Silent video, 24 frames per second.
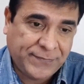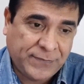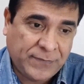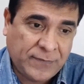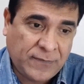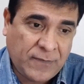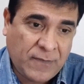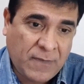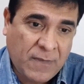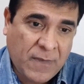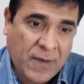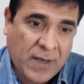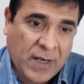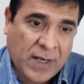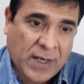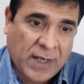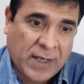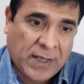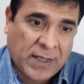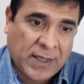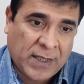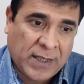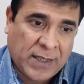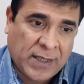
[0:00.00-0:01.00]

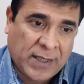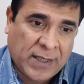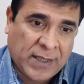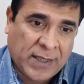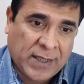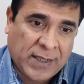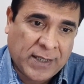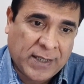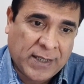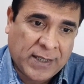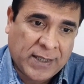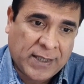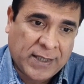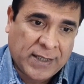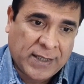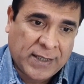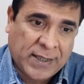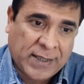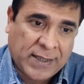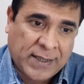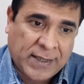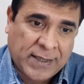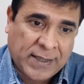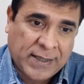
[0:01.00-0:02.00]

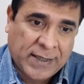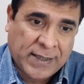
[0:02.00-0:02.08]
Nobody speaks.